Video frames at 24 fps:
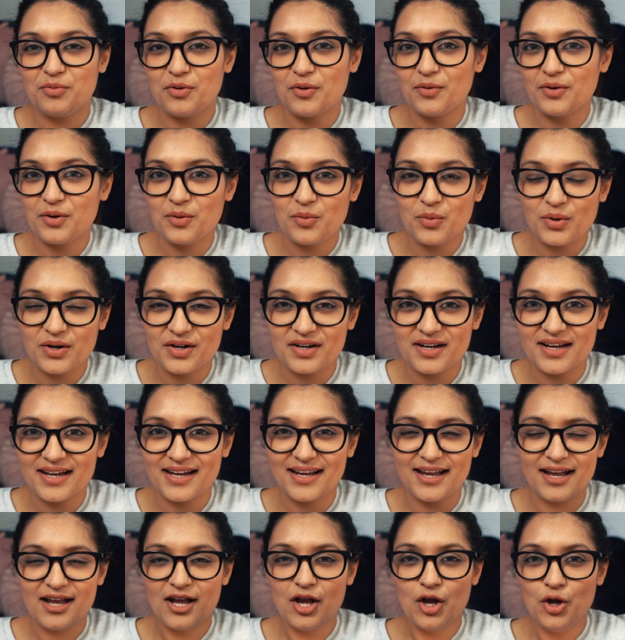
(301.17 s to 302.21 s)
probably wondering,
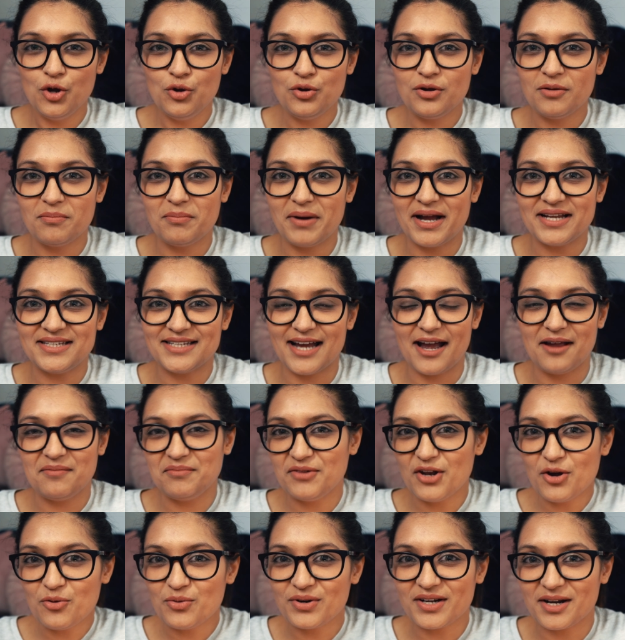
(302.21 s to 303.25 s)
who can buy time?
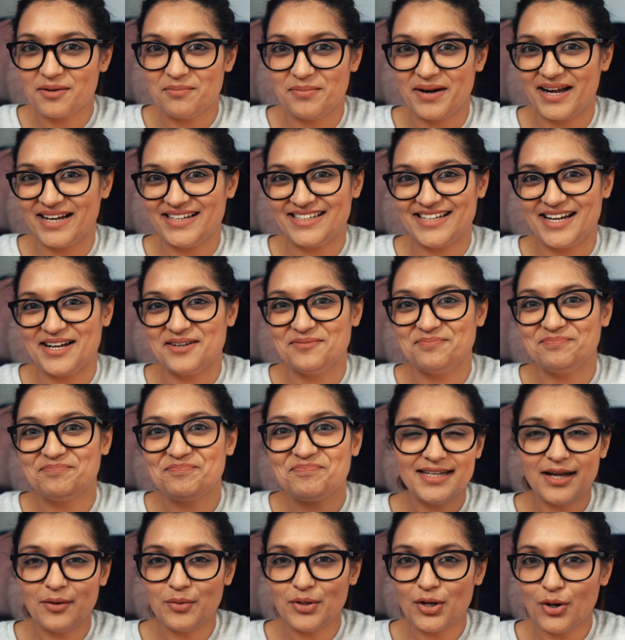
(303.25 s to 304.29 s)
No one can buy time.
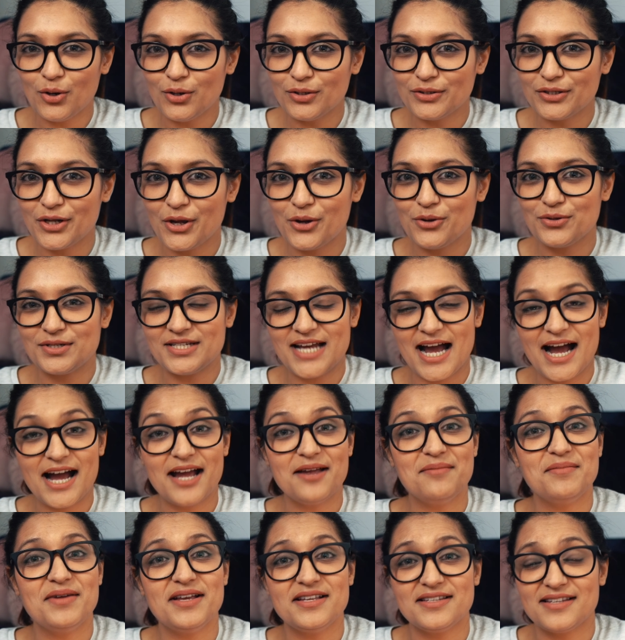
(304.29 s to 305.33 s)
Now we all know
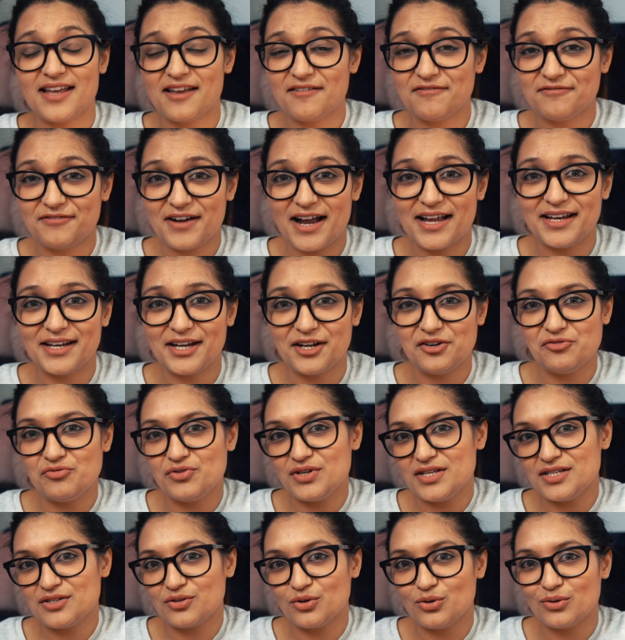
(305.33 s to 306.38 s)
time is a finite
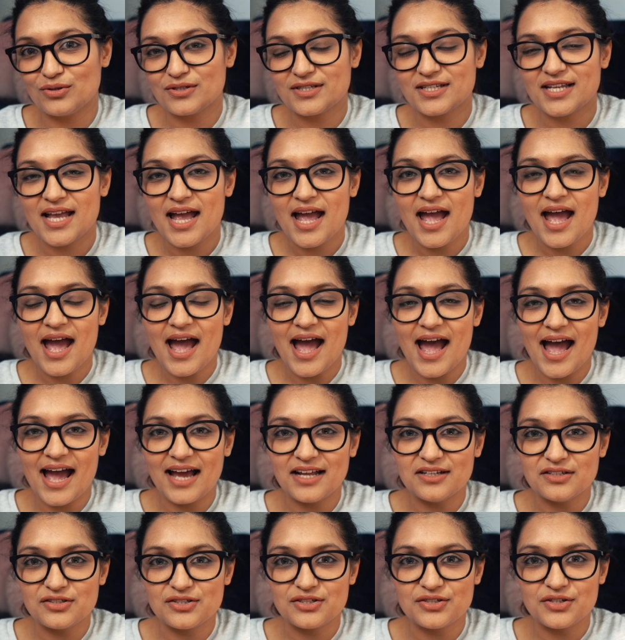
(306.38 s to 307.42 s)
resource,
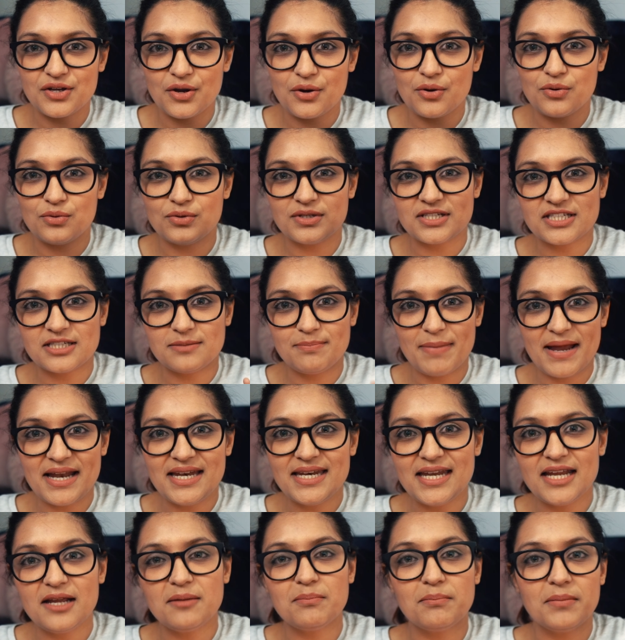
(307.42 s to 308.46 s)
and so
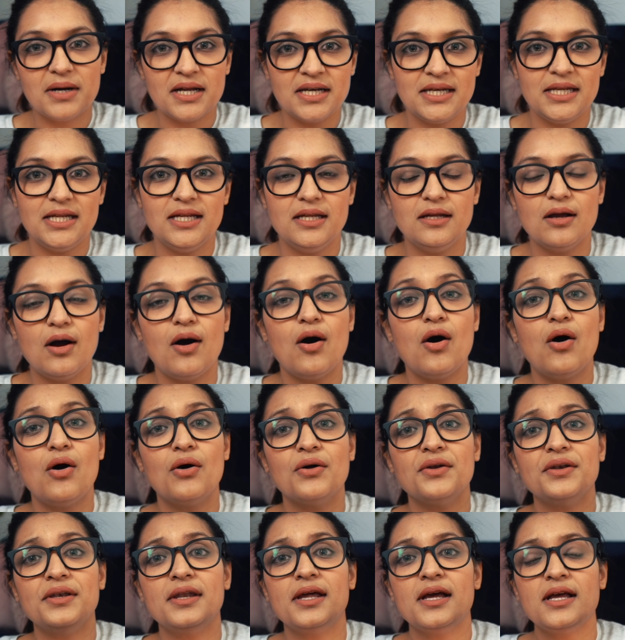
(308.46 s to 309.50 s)
spending money
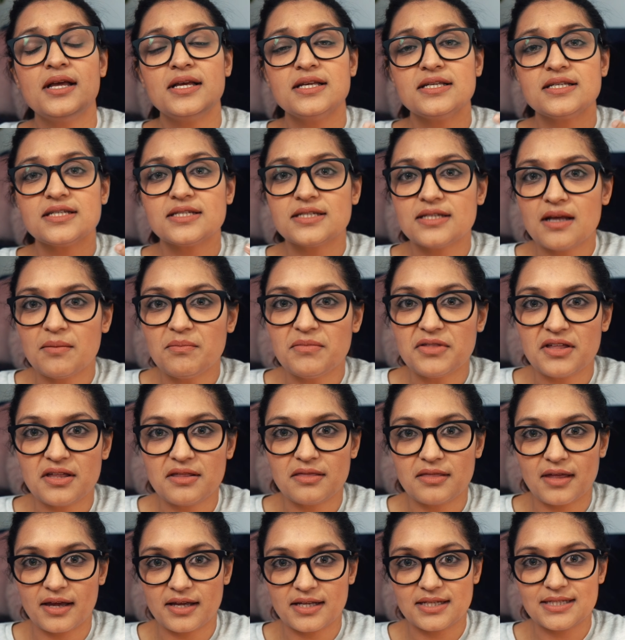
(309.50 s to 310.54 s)
on
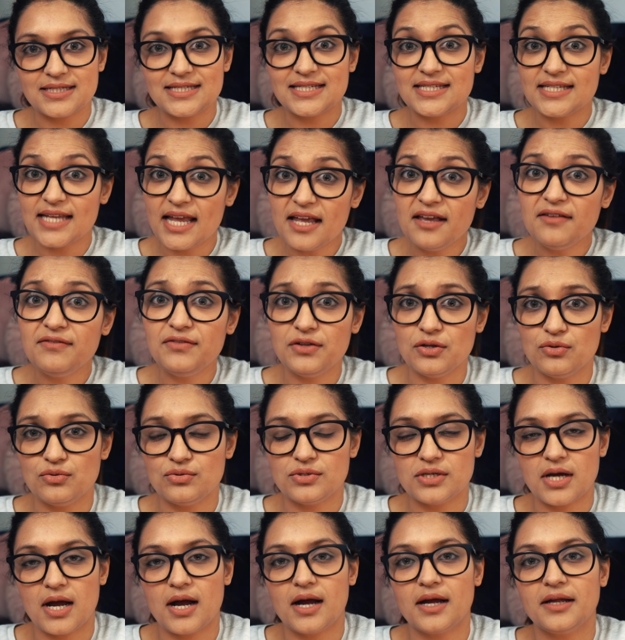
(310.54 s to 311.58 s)
something that can save you
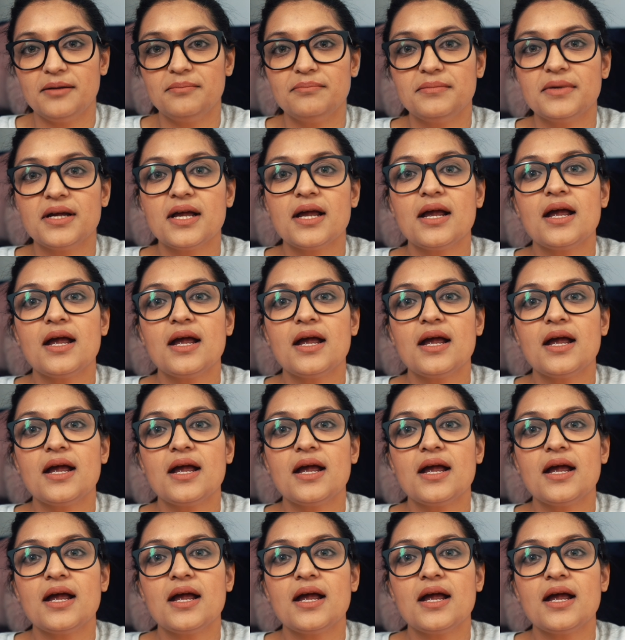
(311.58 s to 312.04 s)
time